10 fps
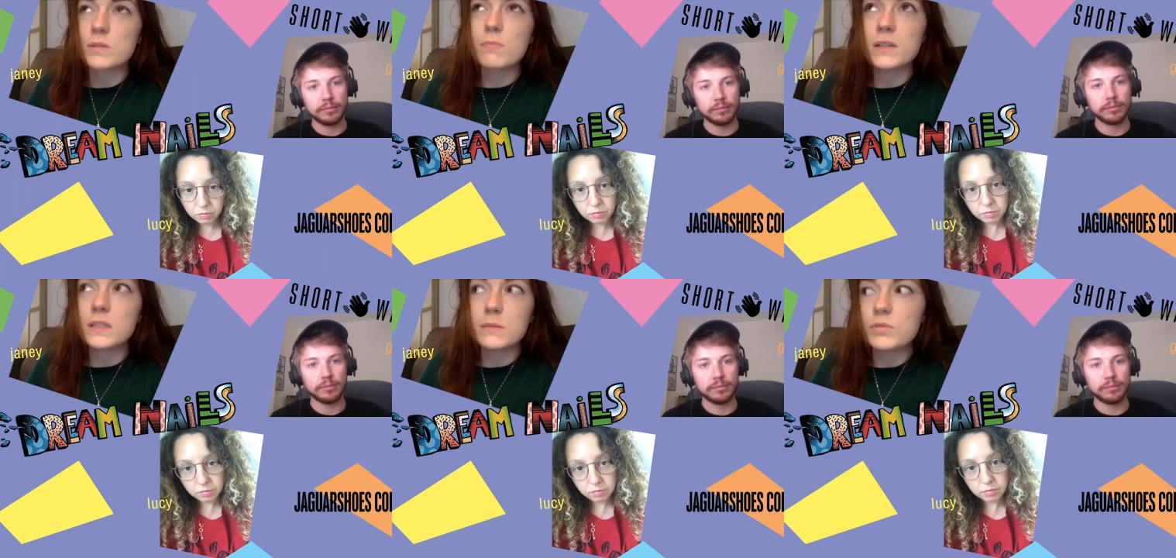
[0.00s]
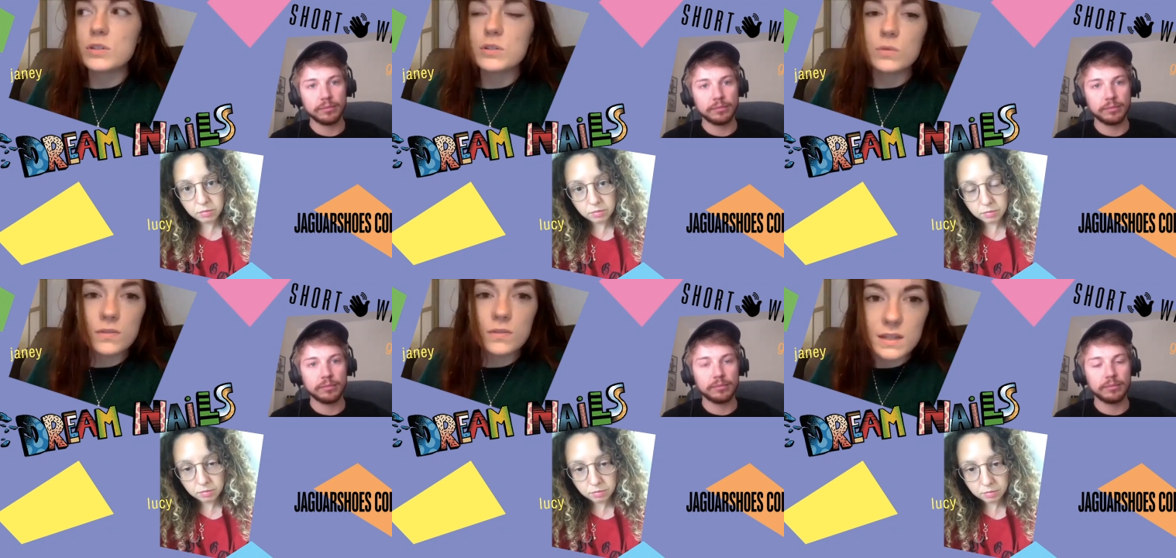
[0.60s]
Speaker 1: just bloodied and bruised
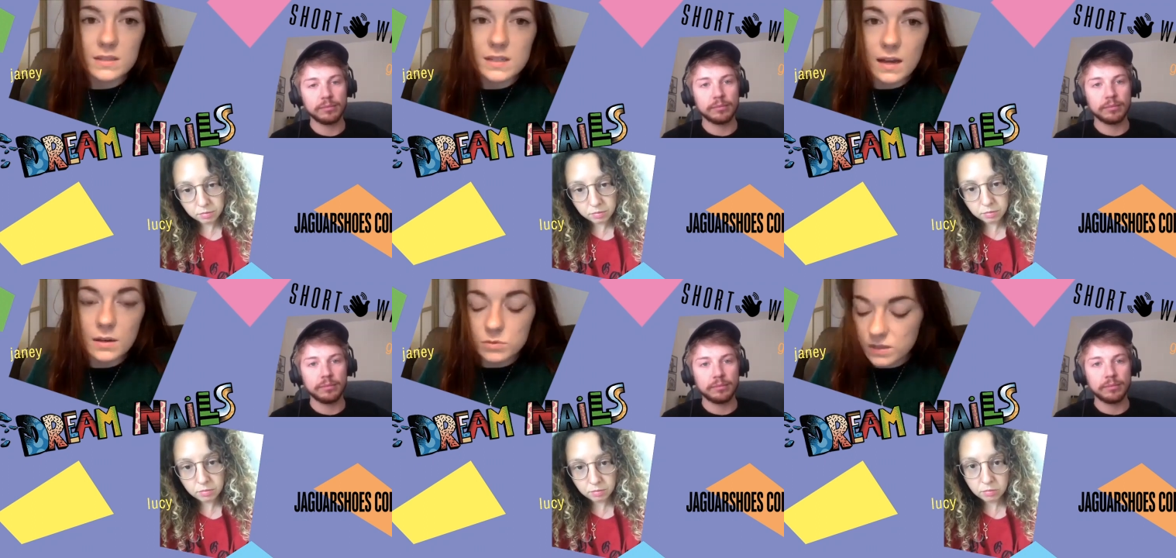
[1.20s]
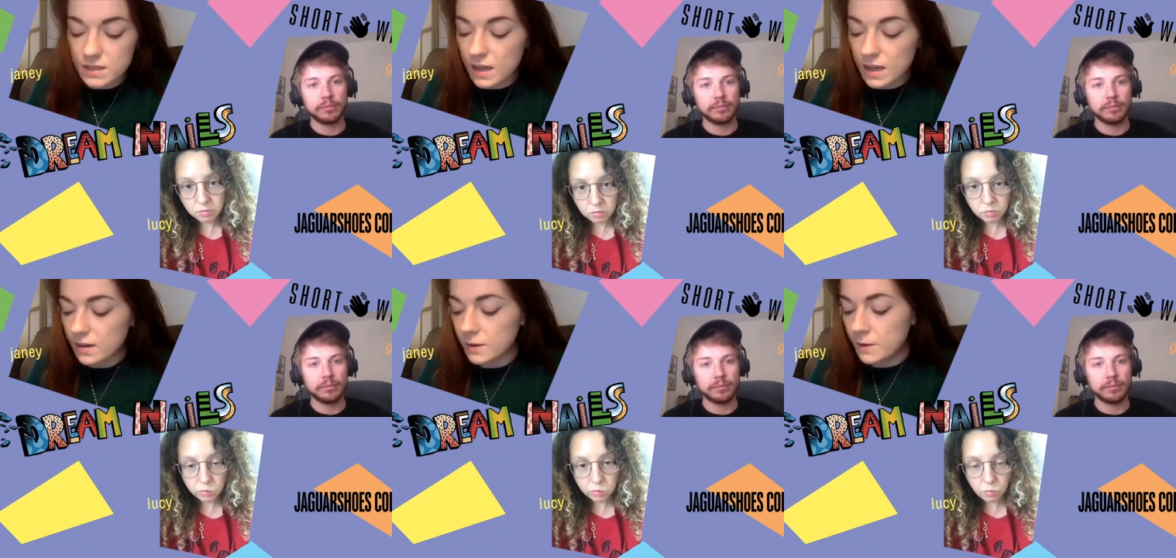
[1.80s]
all over the internet, and it was really
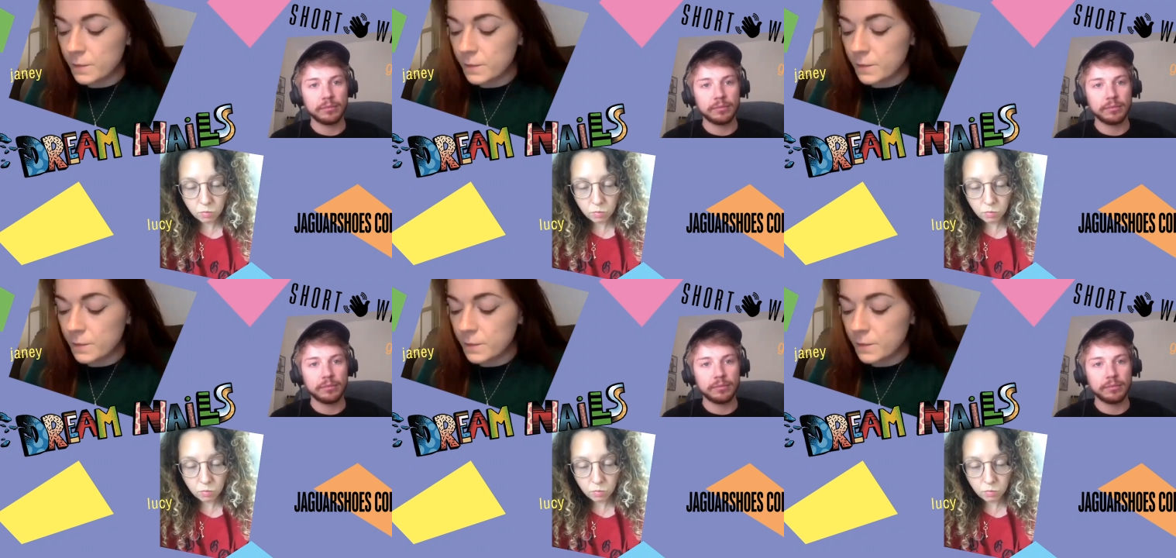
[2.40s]
sad.